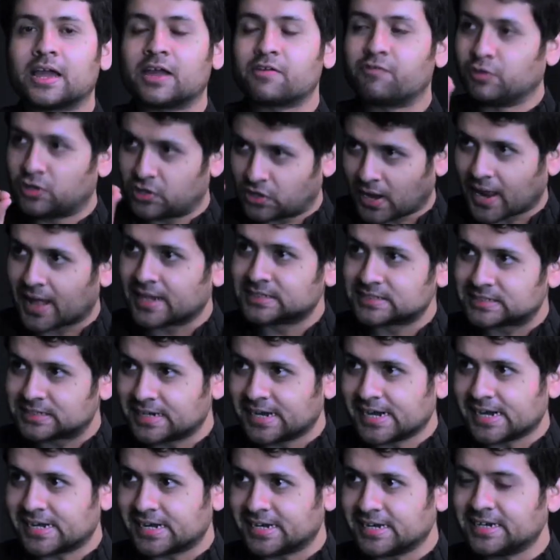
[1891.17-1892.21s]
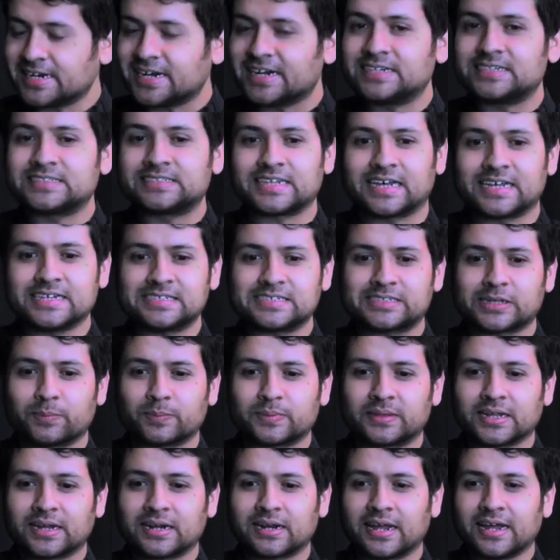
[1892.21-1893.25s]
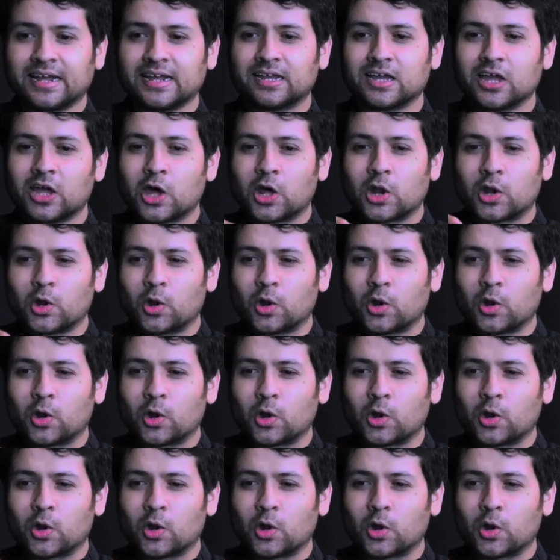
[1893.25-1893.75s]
if you translate it, it says something like